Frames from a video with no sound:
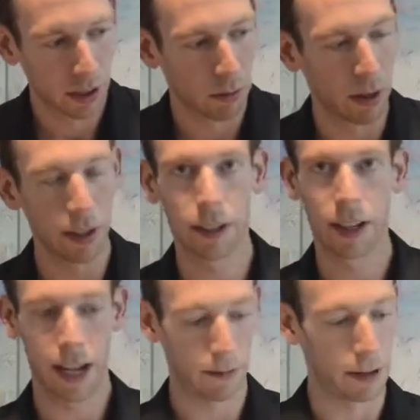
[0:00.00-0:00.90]
one
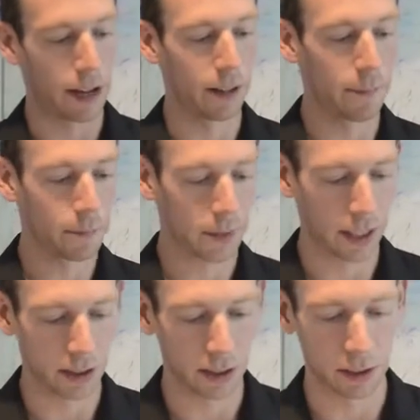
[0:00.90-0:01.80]
at random,
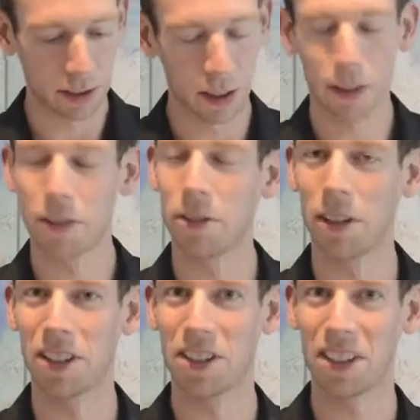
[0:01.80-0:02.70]
and so let's go through
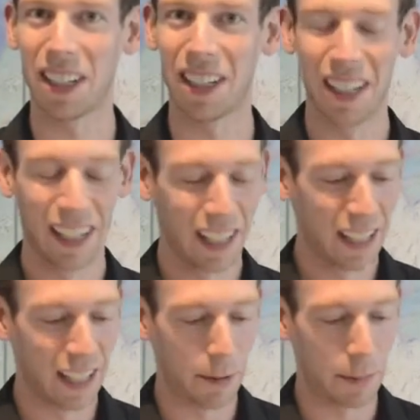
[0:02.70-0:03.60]
it and see
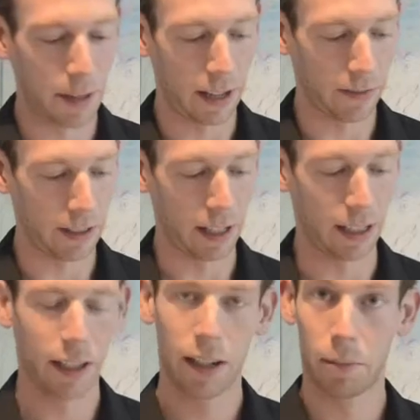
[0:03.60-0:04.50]
if
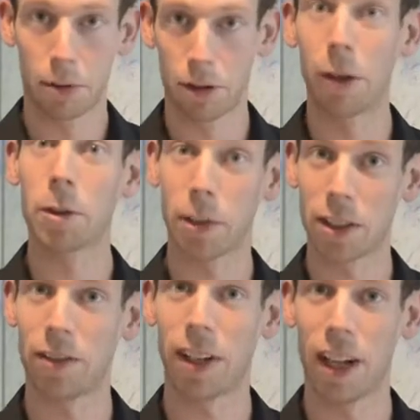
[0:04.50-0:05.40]
the program
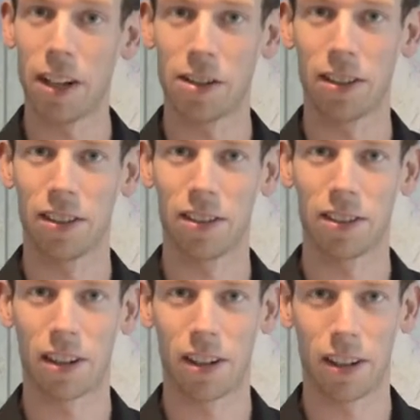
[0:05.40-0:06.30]

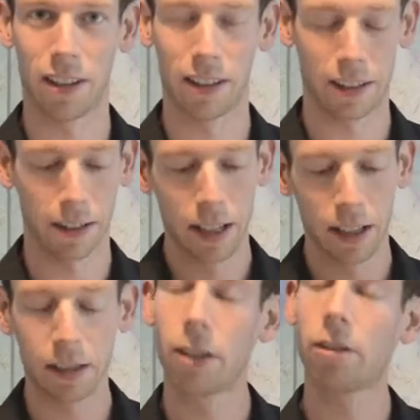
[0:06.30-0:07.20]
specifications are
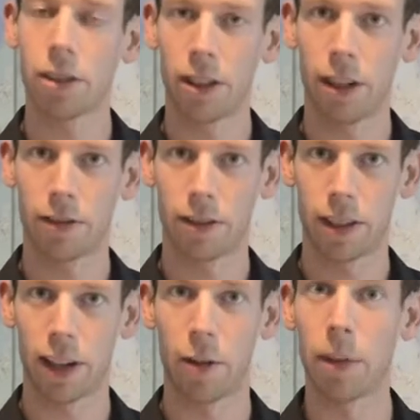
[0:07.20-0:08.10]
literal enough
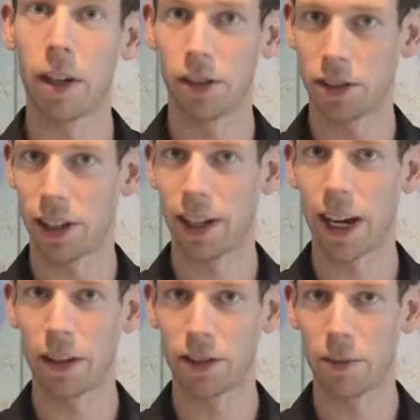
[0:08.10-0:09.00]
to help me understand
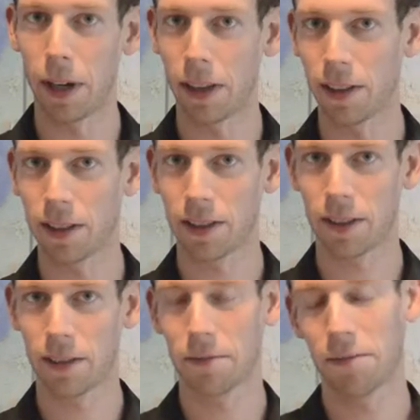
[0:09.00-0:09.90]
how to make
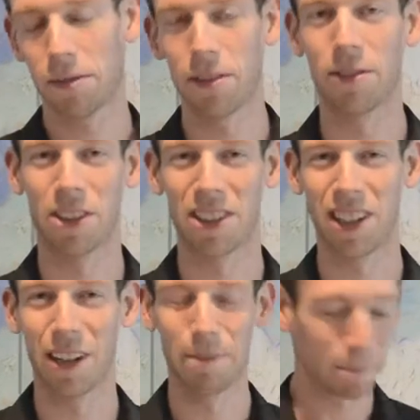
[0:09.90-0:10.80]
this for the first
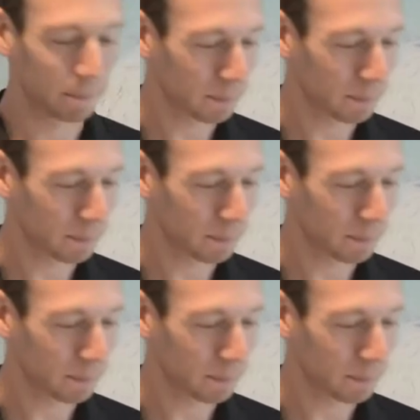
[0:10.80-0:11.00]
time.